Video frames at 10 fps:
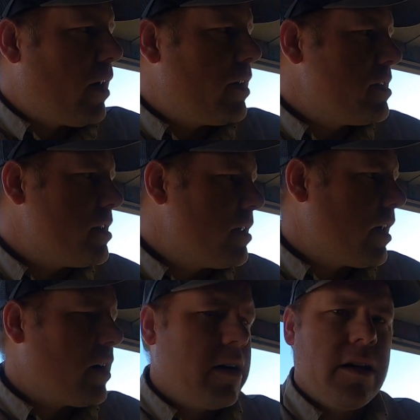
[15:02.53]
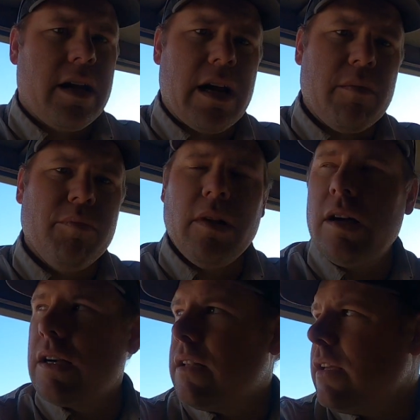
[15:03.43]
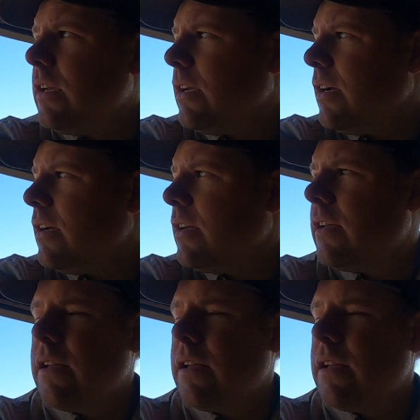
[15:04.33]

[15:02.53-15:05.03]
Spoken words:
bearings in there, and I plugged the